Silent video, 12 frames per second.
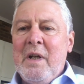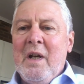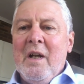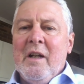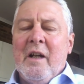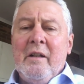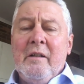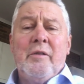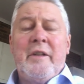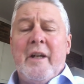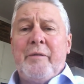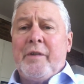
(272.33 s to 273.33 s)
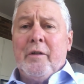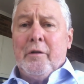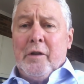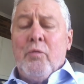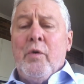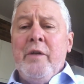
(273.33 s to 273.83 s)
Uh, look,
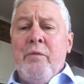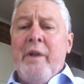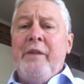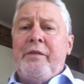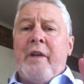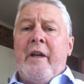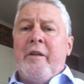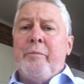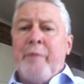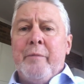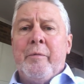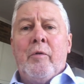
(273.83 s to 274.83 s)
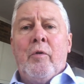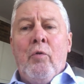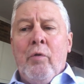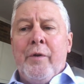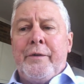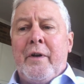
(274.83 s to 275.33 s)
absolutely. We, we say to people
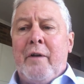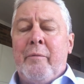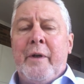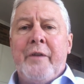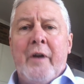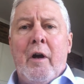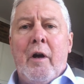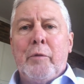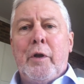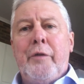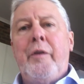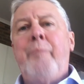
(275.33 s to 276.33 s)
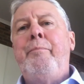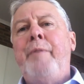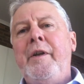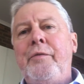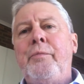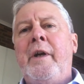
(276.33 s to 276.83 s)
all the time about the home loan, the
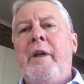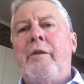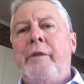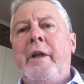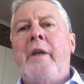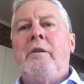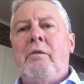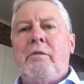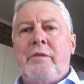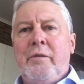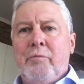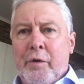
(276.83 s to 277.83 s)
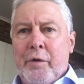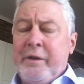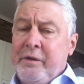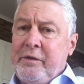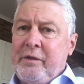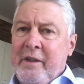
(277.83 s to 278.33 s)
best way to create long term wealth
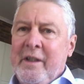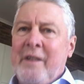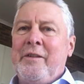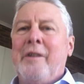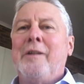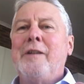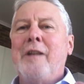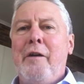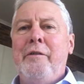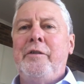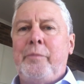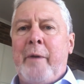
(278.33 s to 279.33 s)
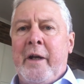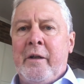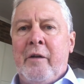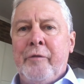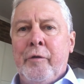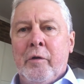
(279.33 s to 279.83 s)
is to get your loans paid
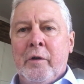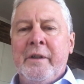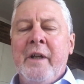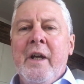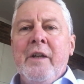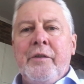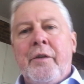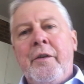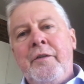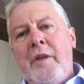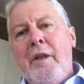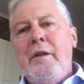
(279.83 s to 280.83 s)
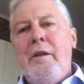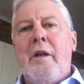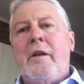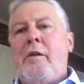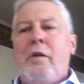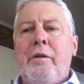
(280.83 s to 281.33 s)
off early so that then you
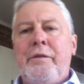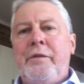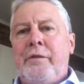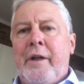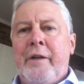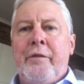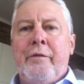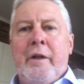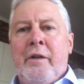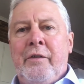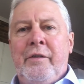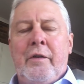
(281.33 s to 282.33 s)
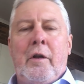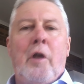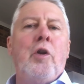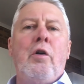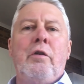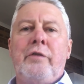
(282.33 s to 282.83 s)
can concentrate your energies on a
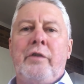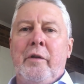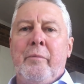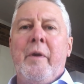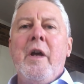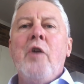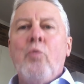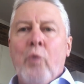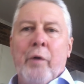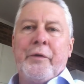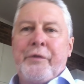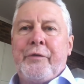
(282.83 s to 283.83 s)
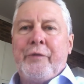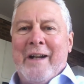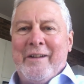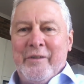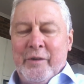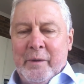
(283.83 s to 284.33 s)
long term wealth
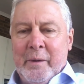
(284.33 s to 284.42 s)
strategy.